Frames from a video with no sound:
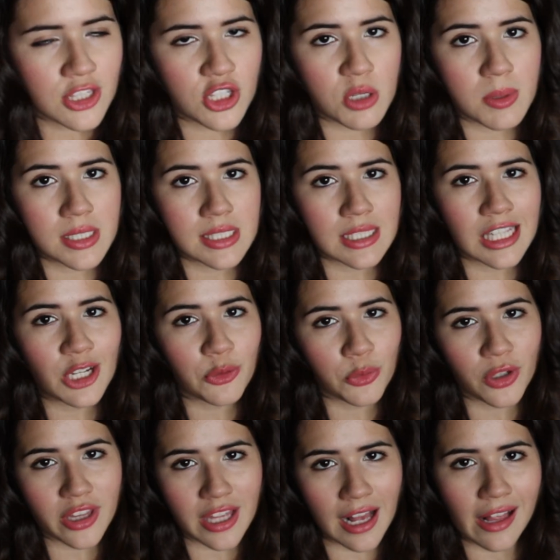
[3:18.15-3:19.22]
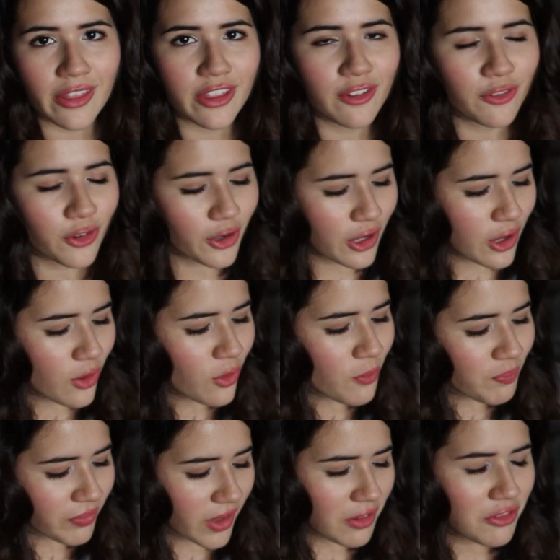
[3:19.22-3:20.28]
So basically really healthy for
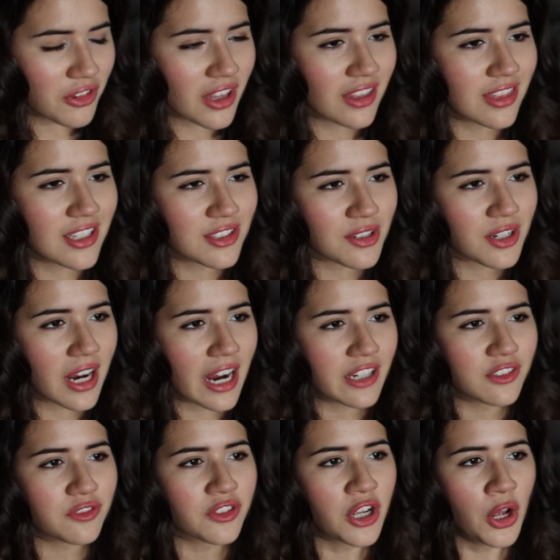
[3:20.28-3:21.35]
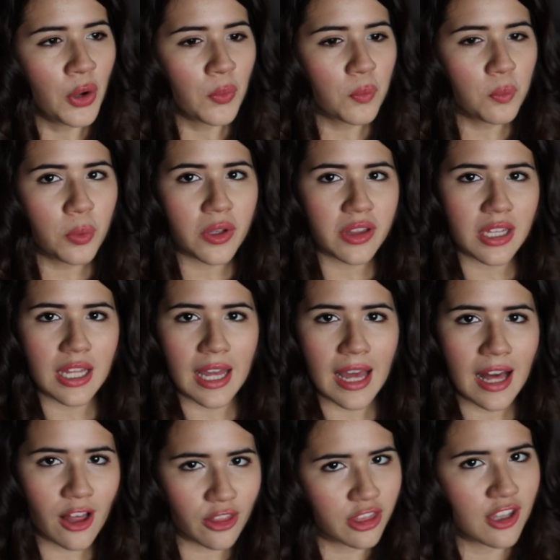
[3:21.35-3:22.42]
you. I feel like these are kind of really
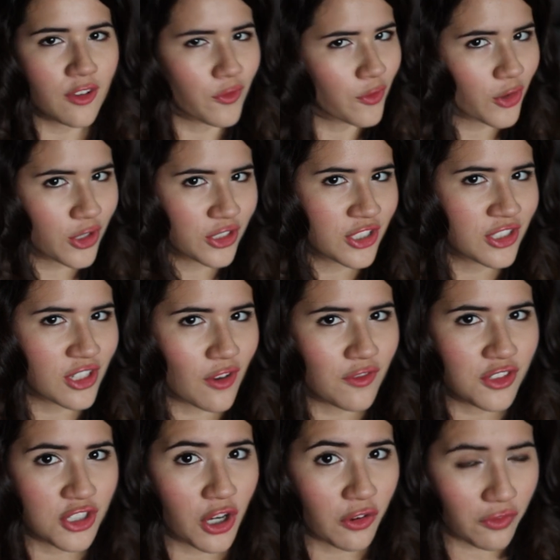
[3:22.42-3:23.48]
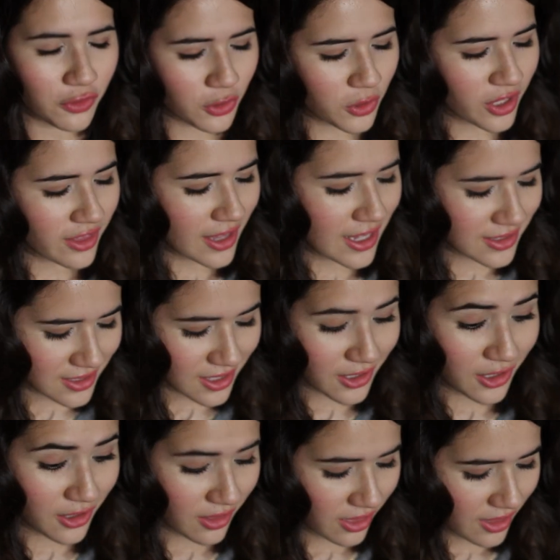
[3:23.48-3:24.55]
healthy versions of junk food, and that's
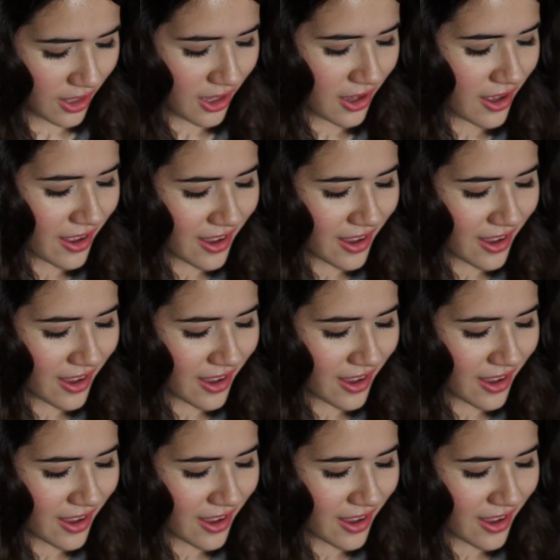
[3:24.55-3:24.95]
a good thing.